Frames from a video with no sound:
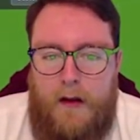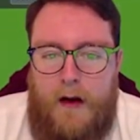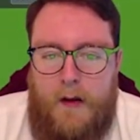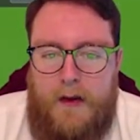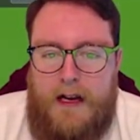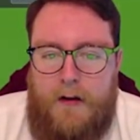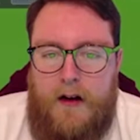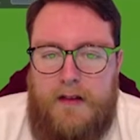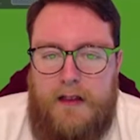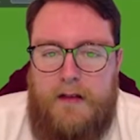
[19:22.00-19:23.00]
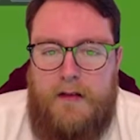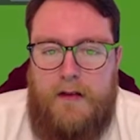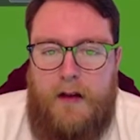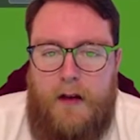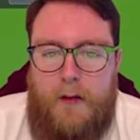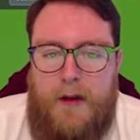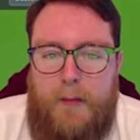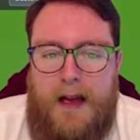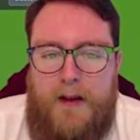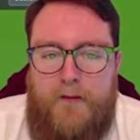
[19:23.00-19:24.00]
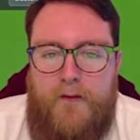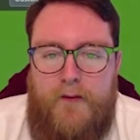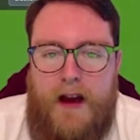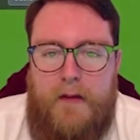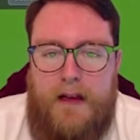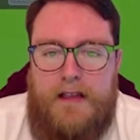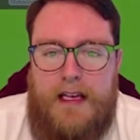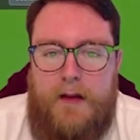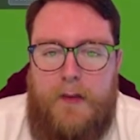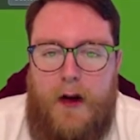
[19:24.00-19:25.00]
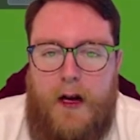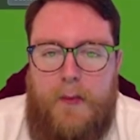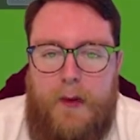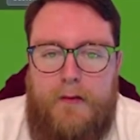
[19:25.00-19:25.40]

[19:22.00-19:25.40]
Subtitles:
Heinemann now Arta. Look at them. They're playing very deep. Ibe.